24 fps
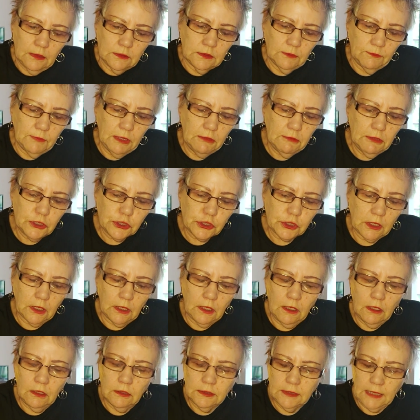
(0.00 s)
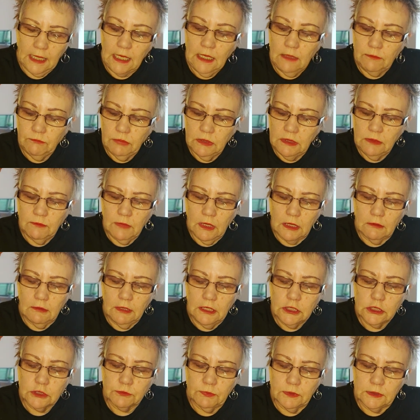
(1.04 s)
The marriage card can be
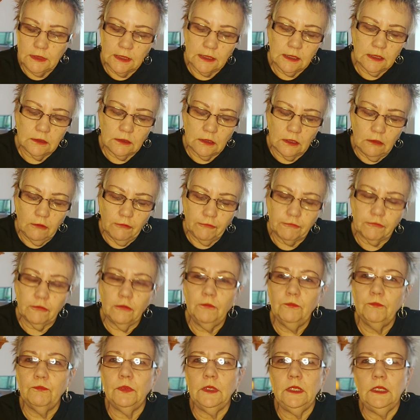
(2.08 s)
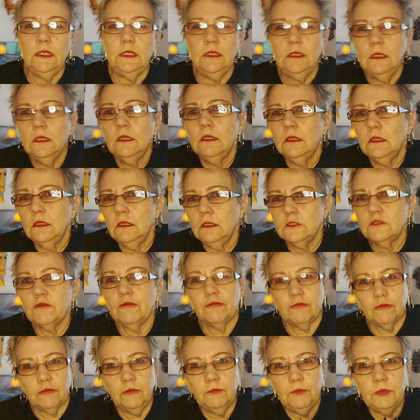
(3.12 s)
marriage, but it can also be
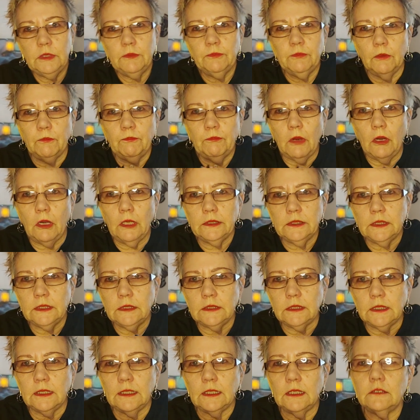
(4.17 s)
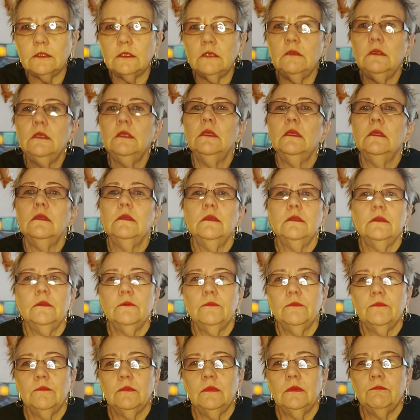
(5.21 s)
just two people bonding together
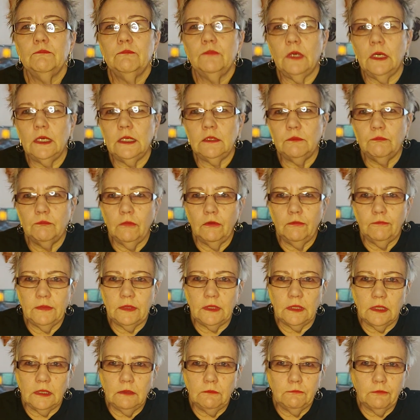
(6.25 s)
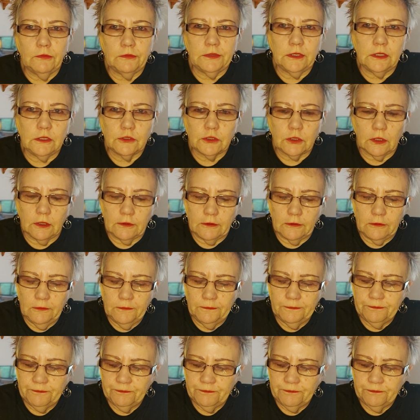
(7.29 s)
by moving in with each other.